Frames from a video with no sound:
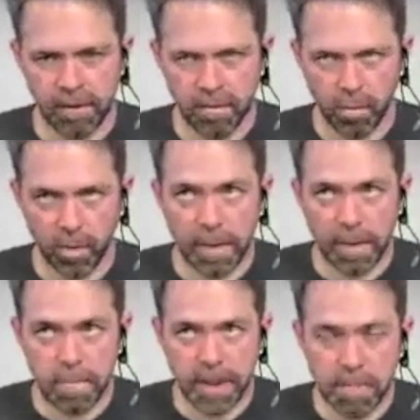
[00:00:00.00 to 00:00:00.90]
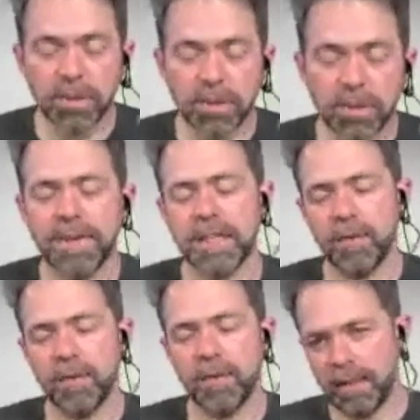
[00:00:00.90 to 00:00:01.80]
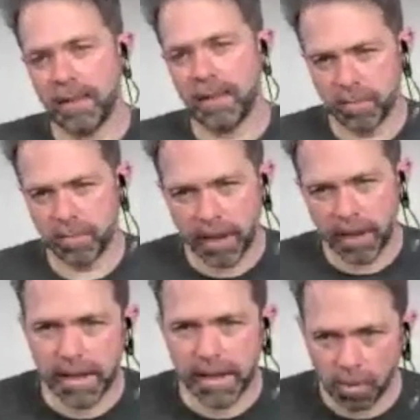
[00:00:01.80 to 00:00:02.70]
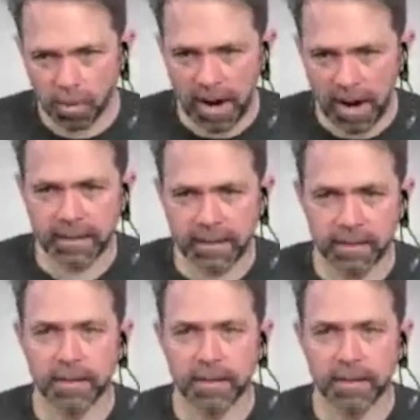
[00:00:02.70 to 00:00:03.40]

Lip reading: when I'm being most effective at weight loss is when I'm being more active.